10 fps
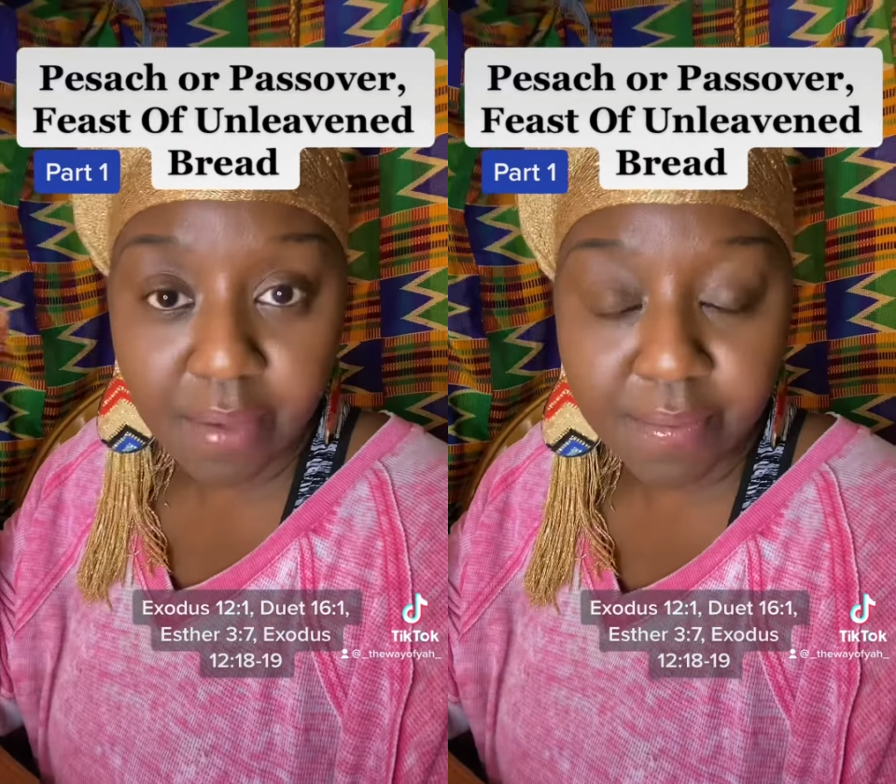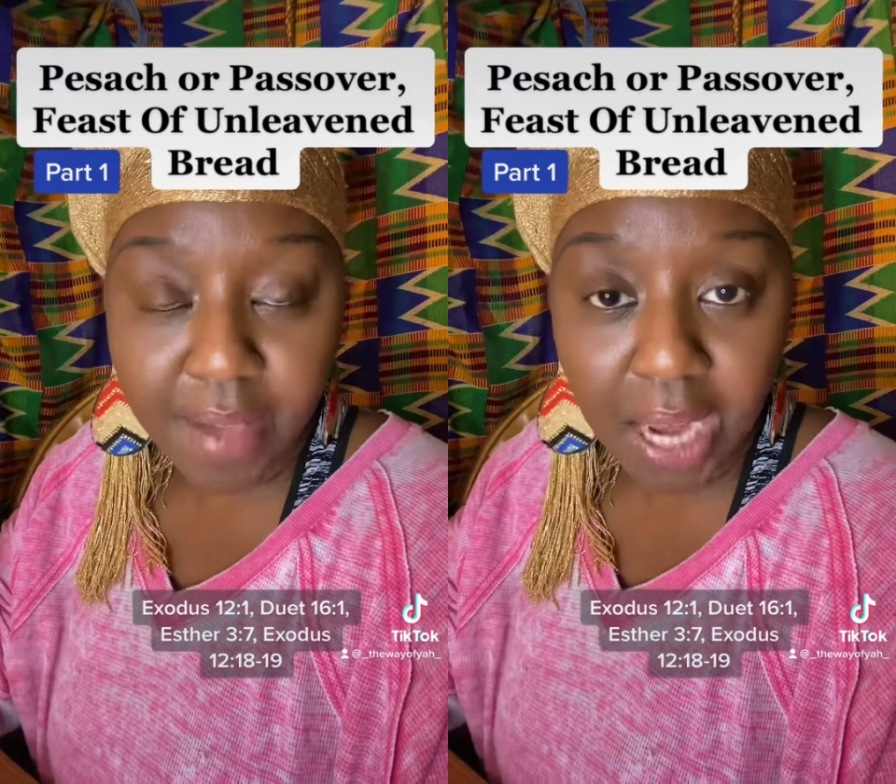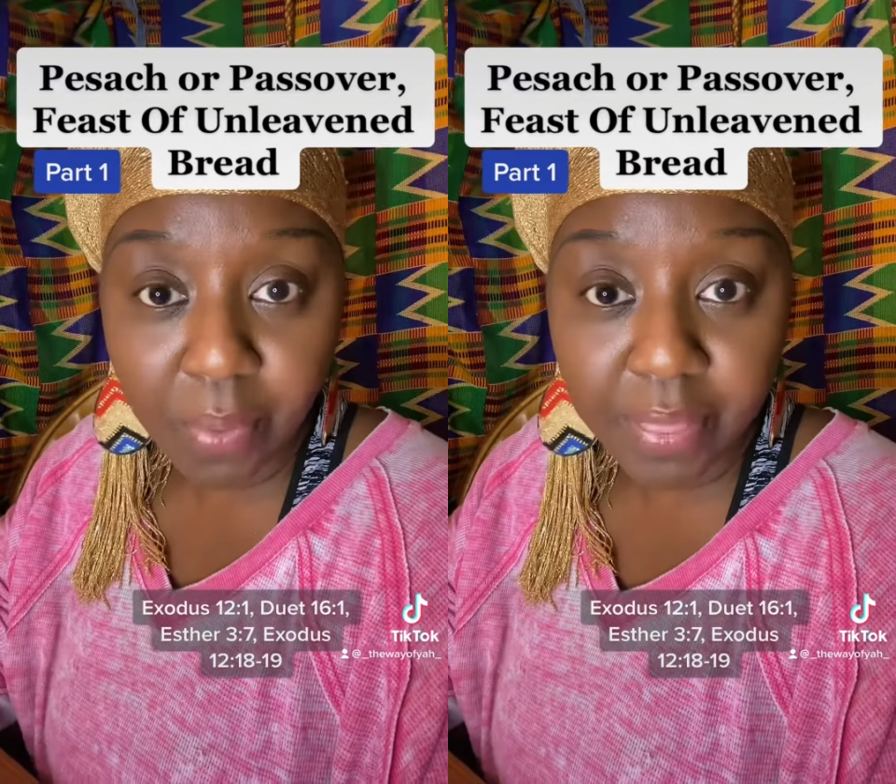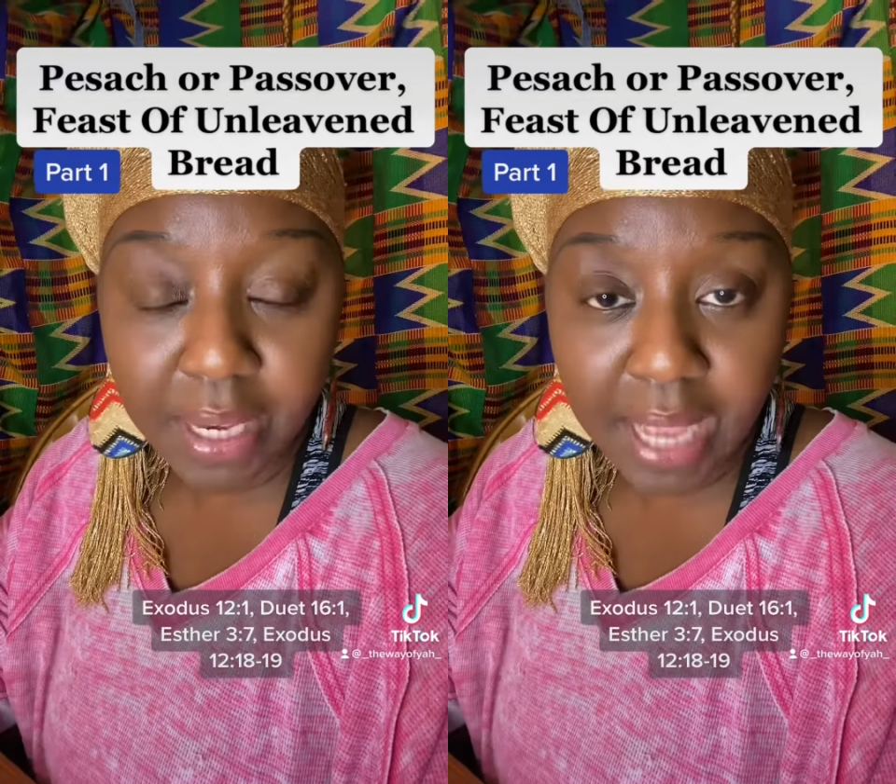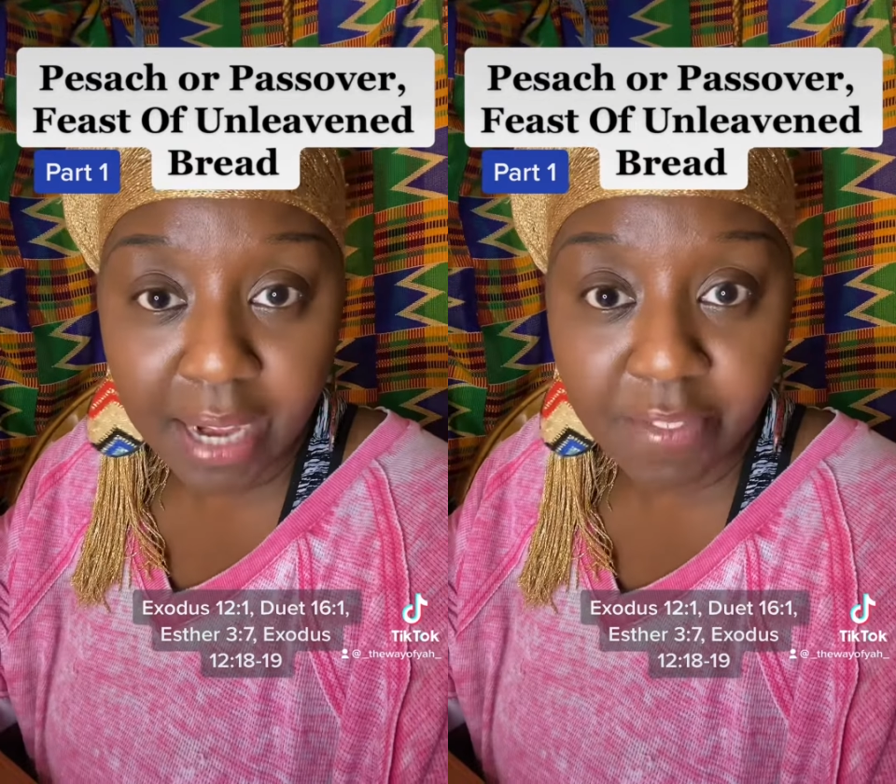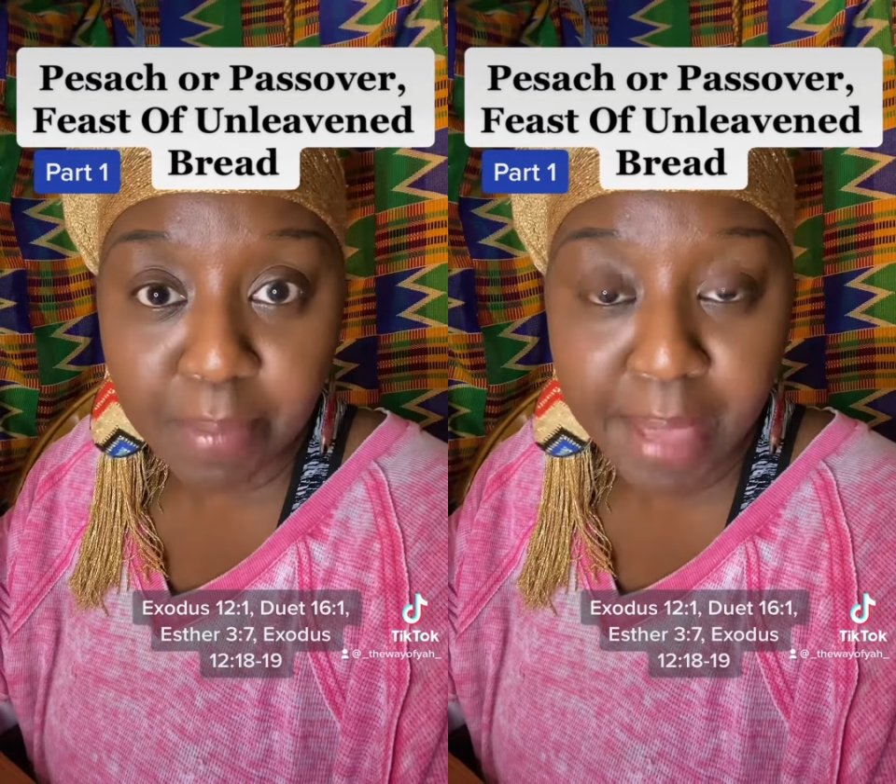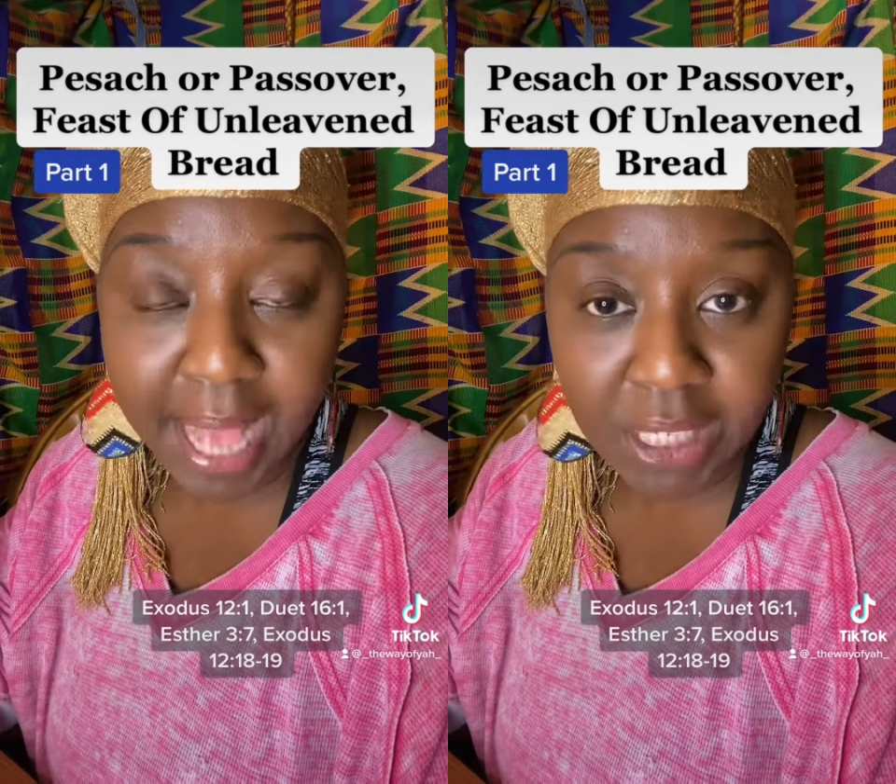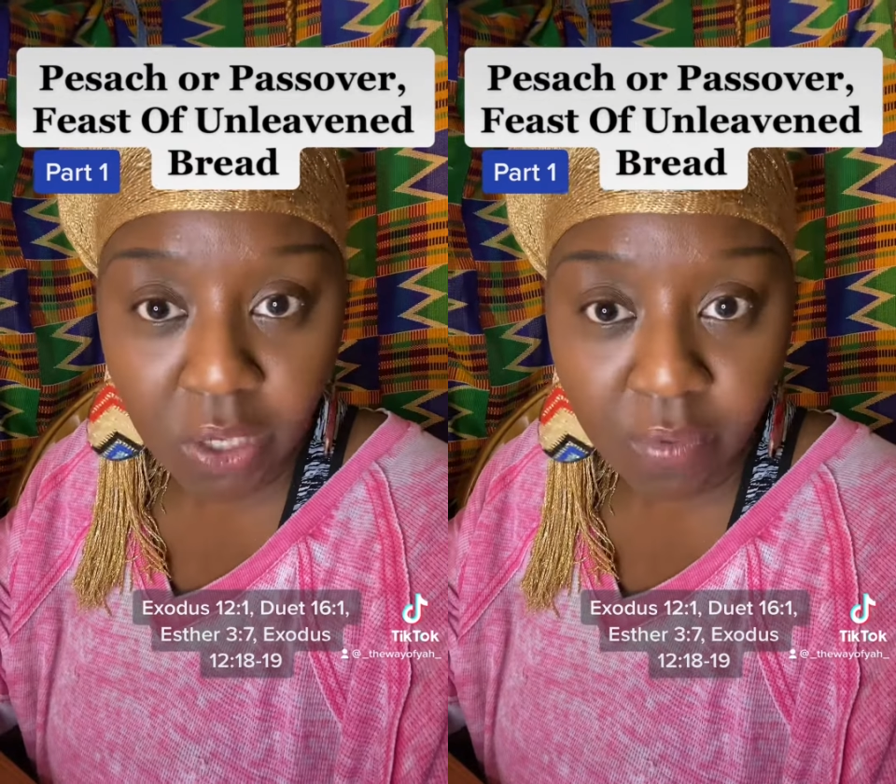Following the night of the
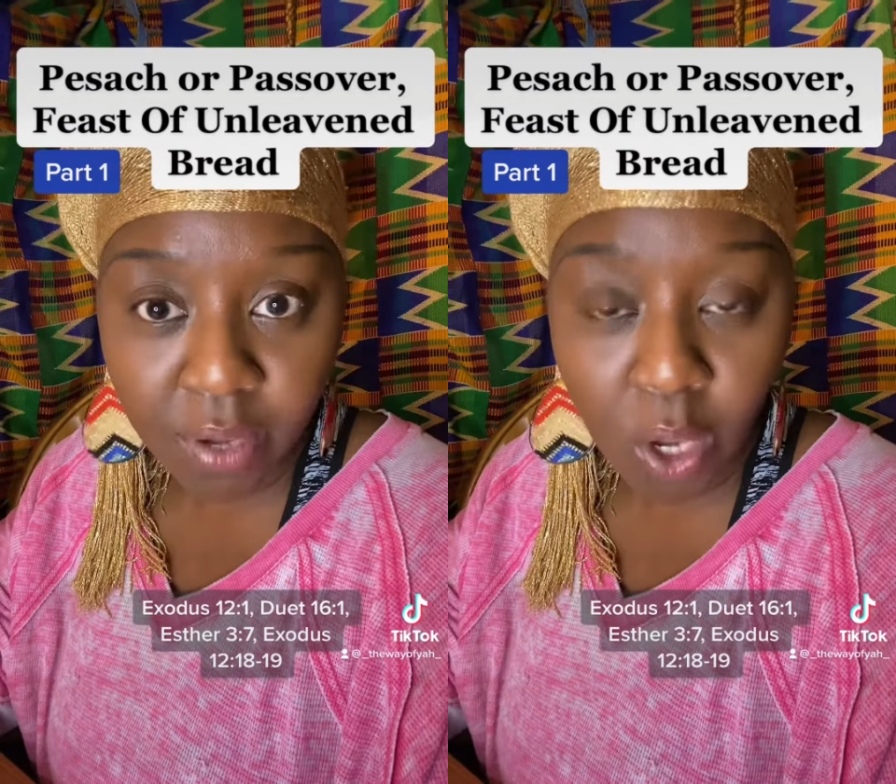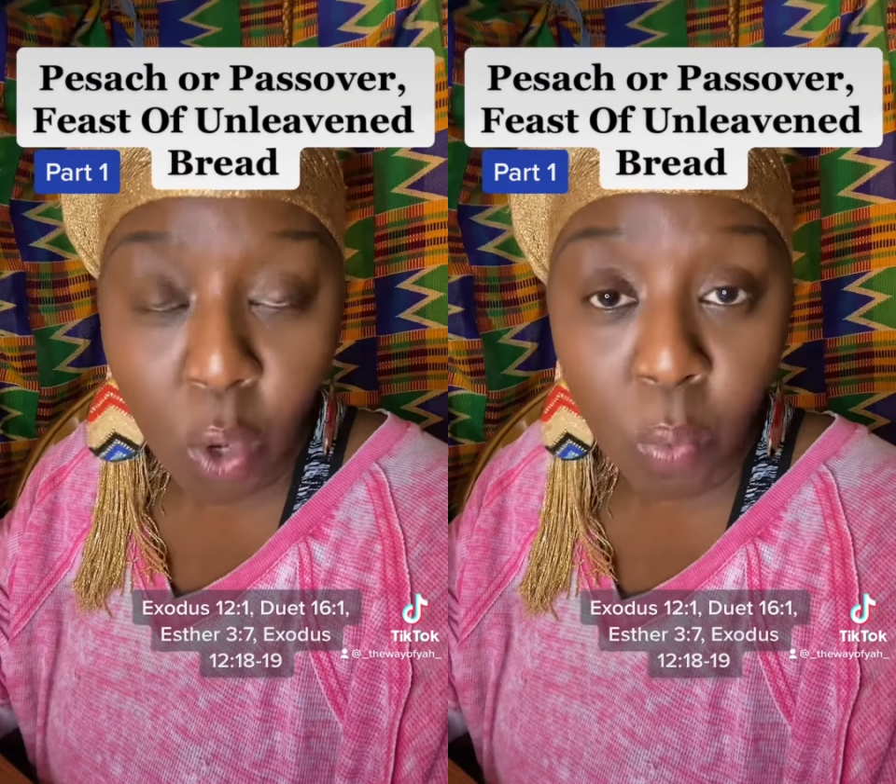Passover,